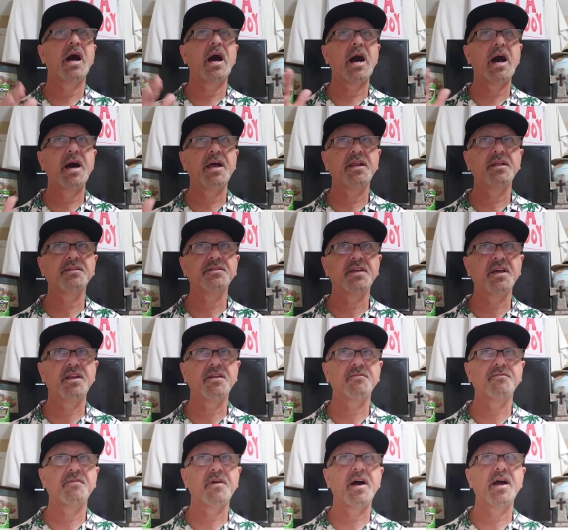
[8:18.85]

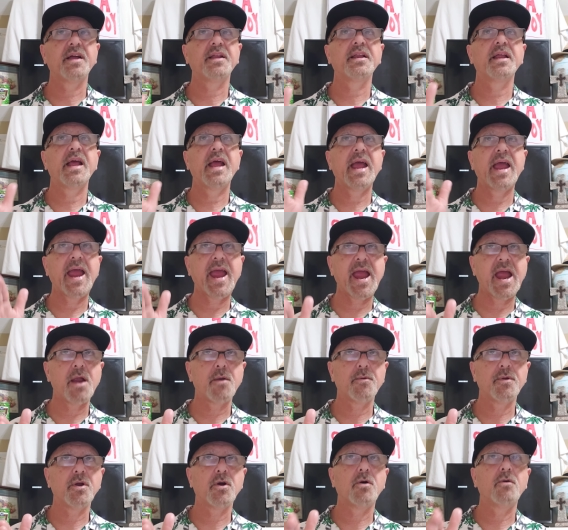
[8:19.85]
unidentified
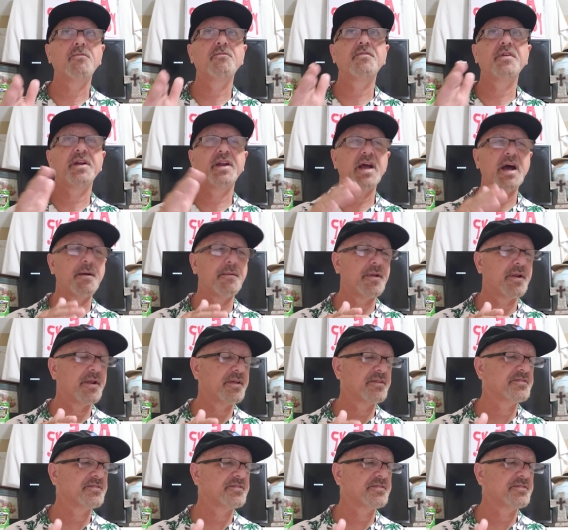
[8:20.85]
aerial phenomena